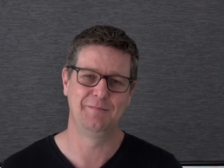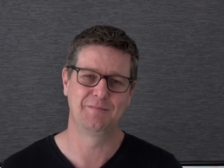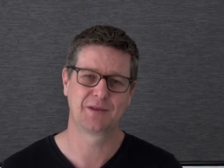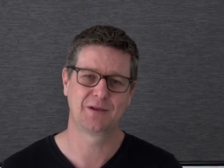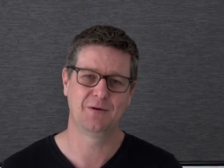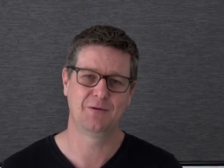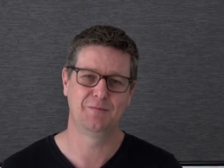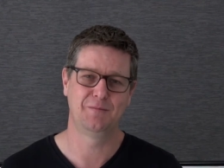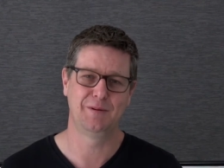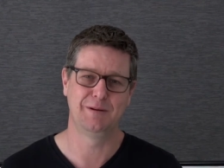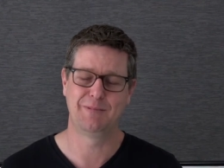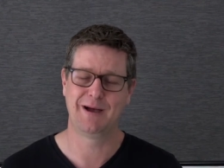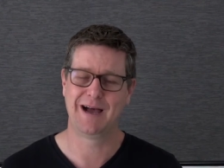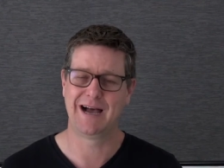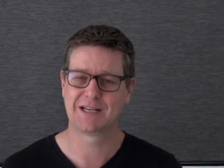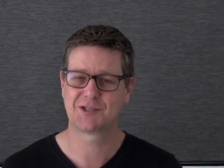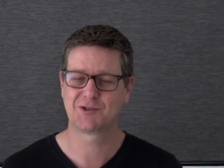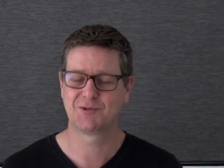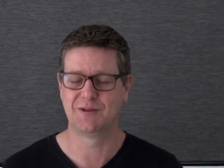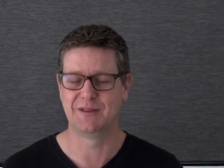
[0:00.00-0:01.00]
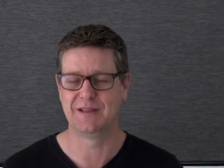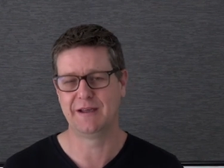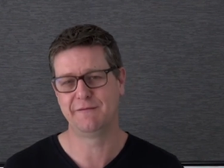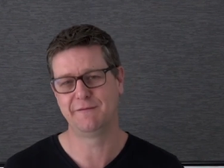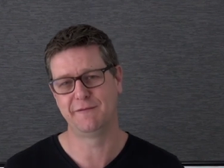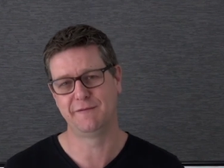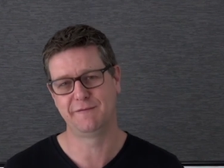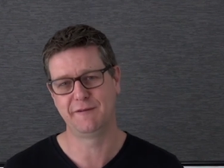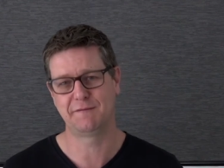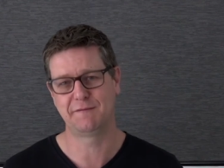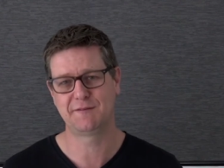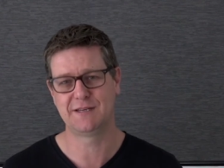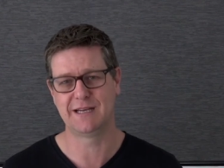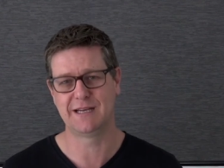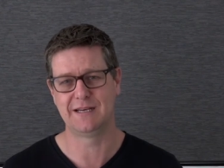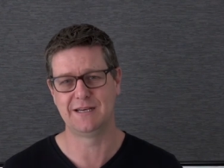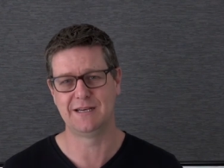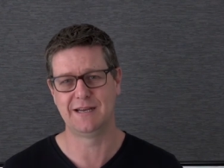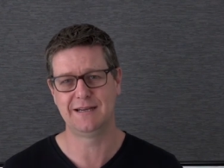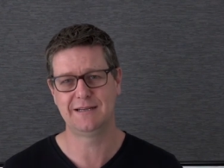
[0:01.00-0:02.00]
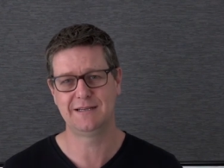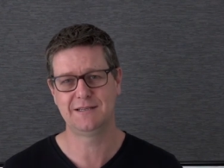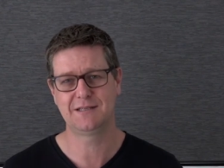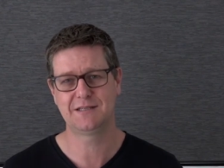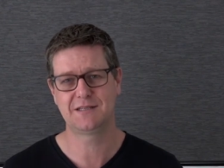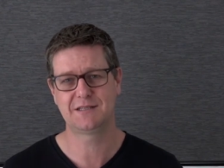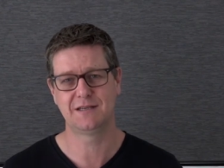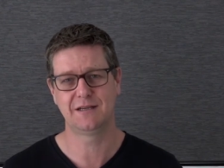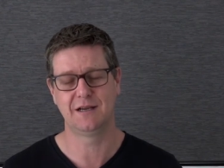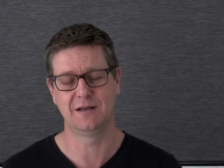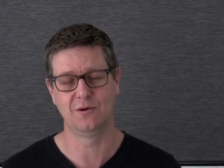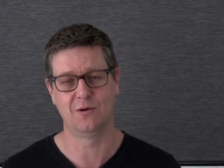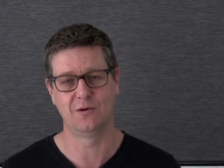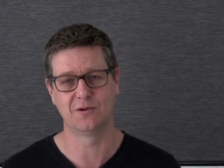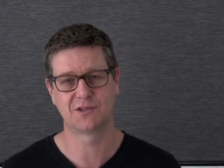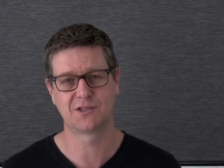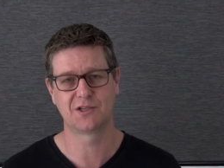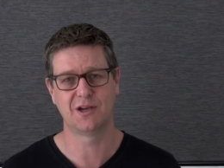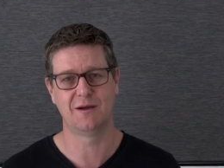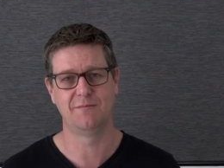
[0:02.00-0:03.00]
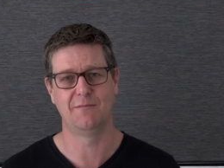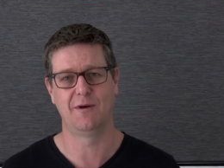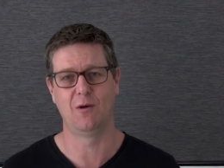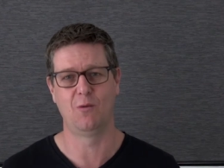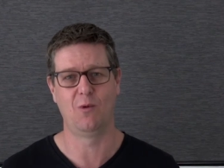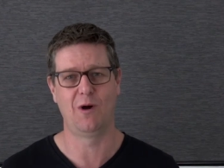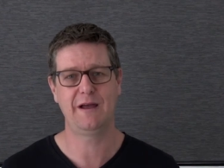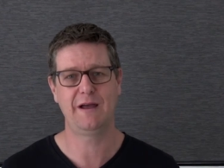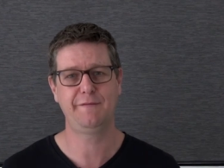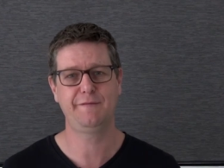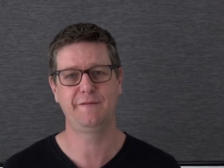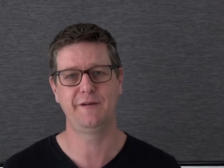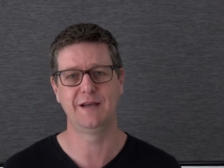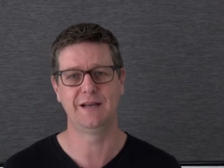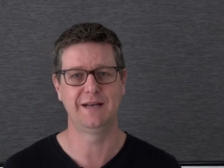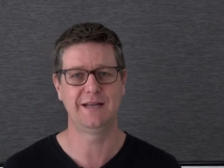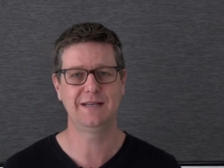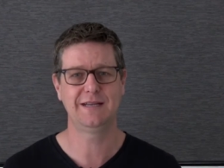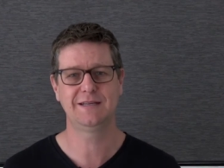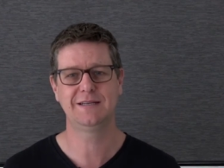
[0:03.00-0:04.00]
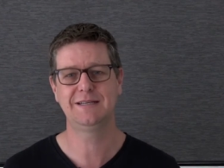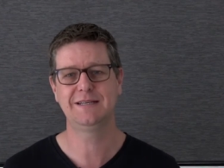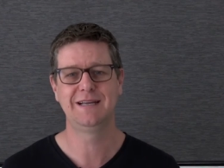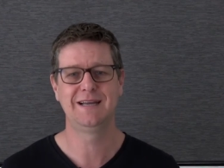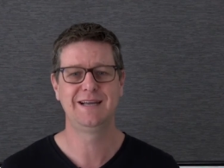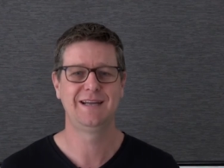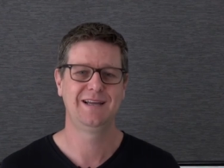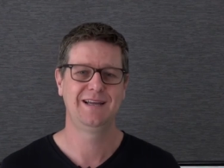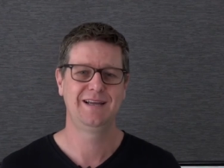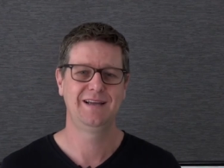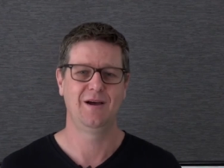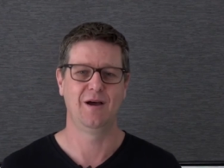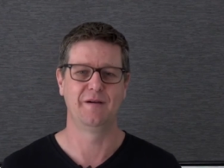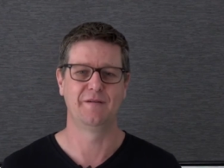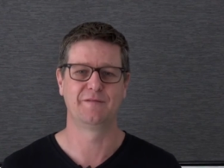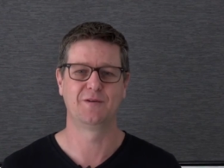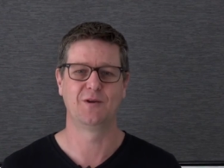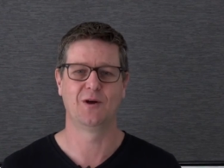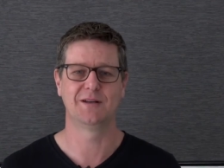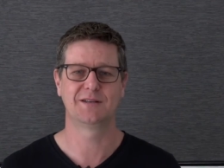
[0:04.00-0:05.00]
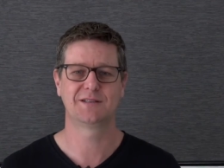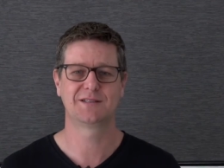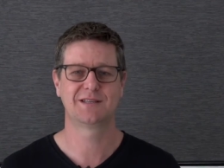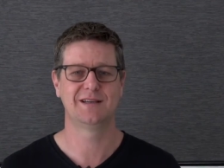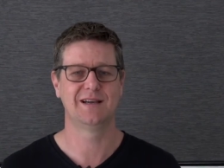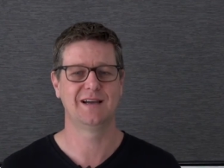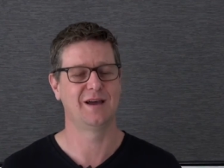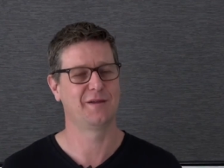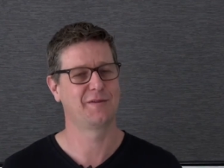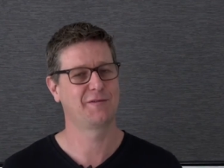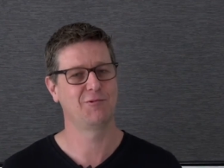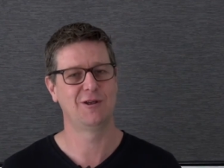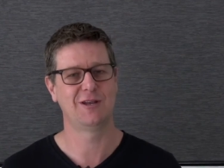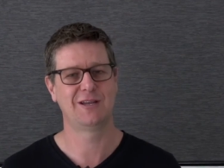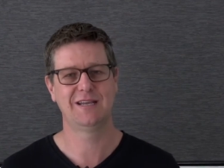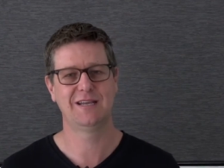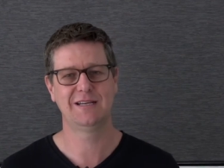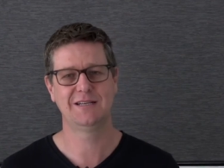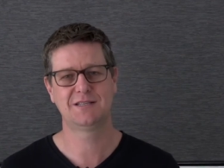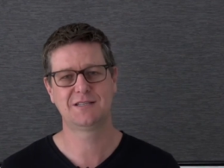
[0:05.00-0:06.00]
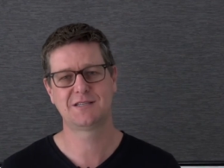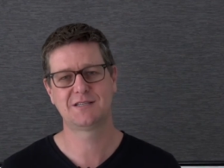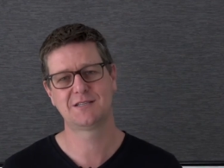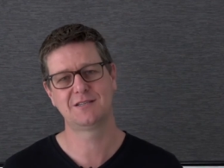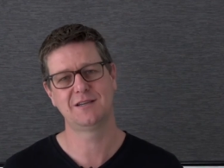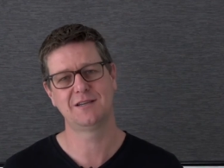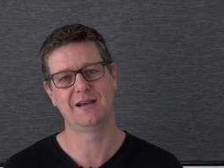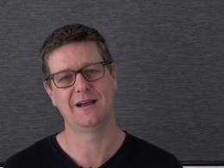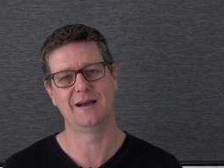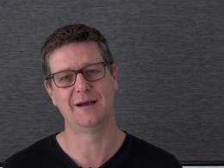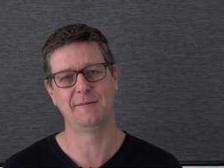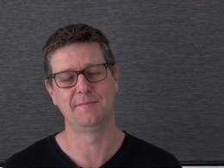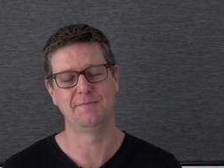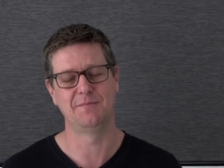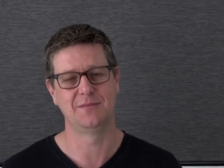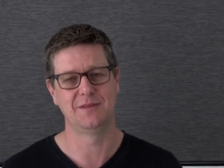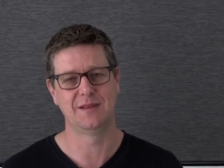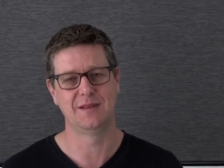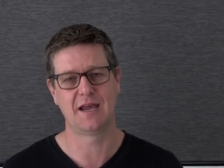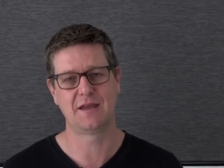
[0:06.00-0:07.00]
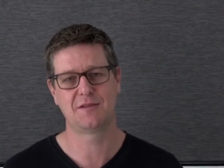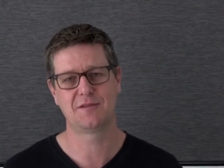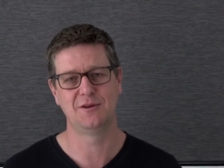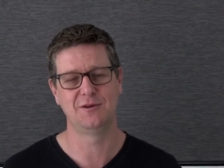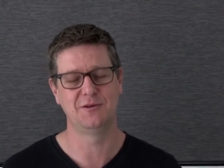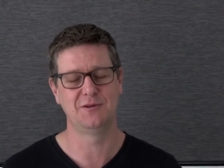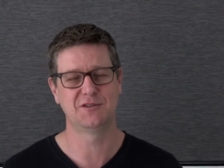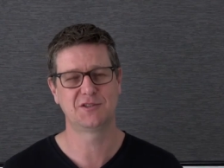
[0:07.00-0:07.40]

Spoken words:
we've been pastoring there for 15 years alongside my wife, Anika. I've got three kids, Nathan, who's